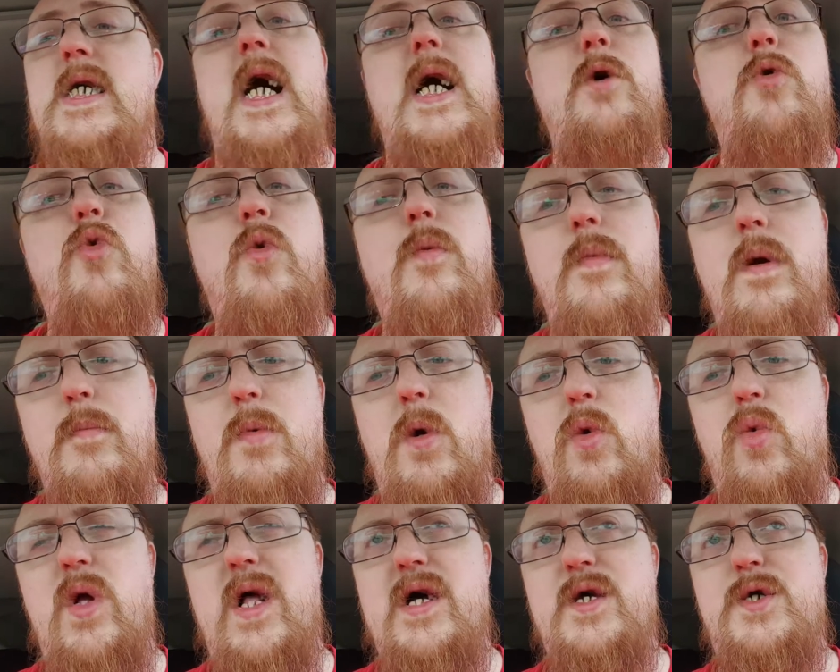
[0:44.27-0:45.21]
I don't remember
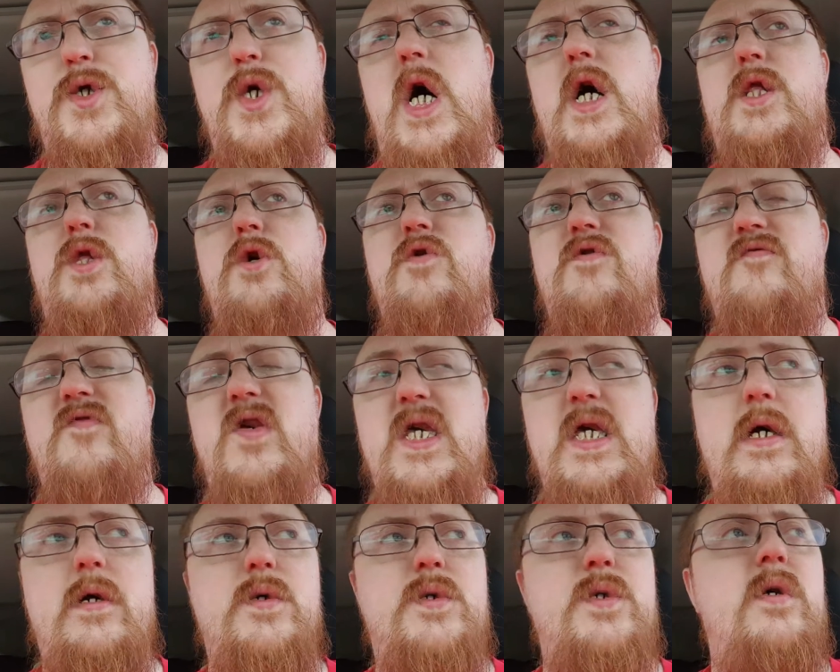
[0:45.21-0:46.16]
when I shot those
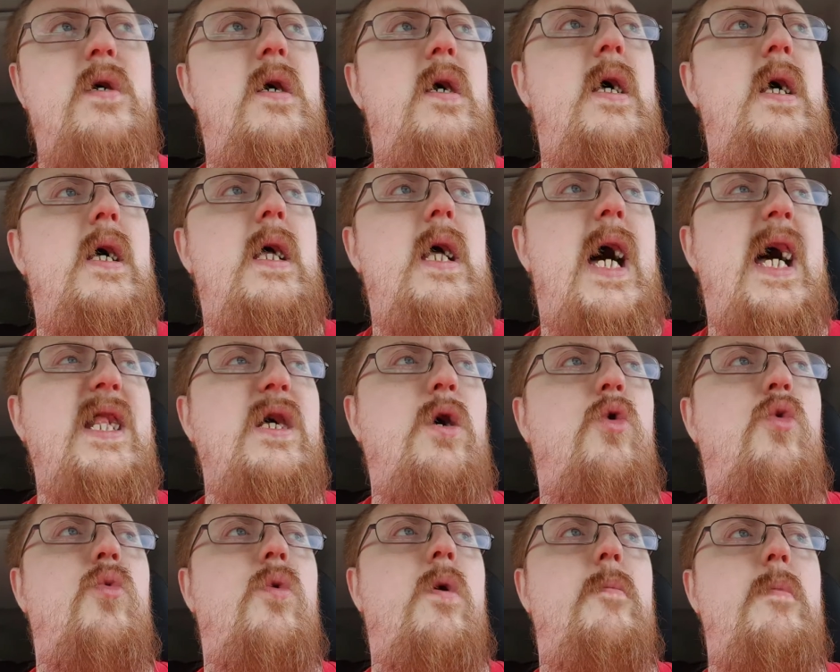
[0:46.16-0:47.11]
videos. I
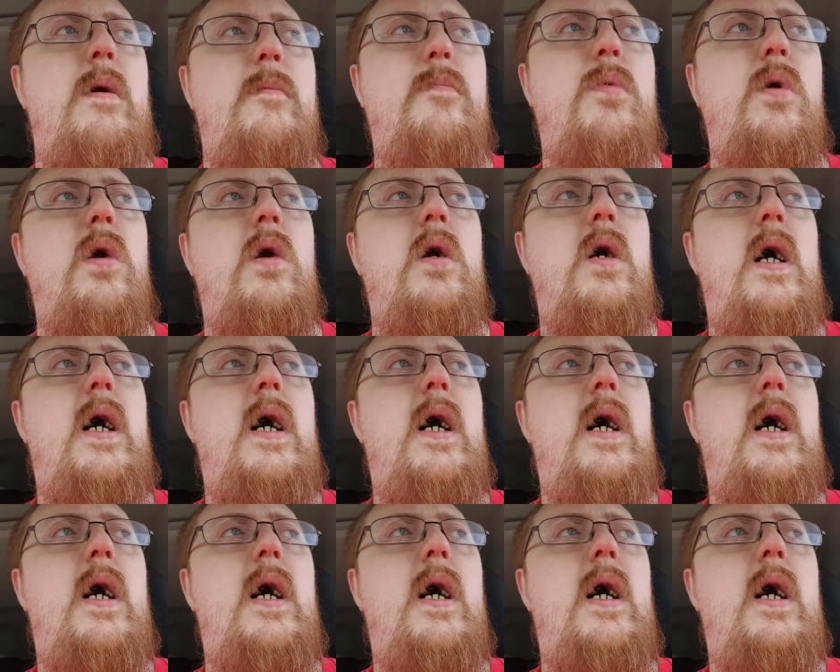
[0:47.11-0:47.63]
don't remember.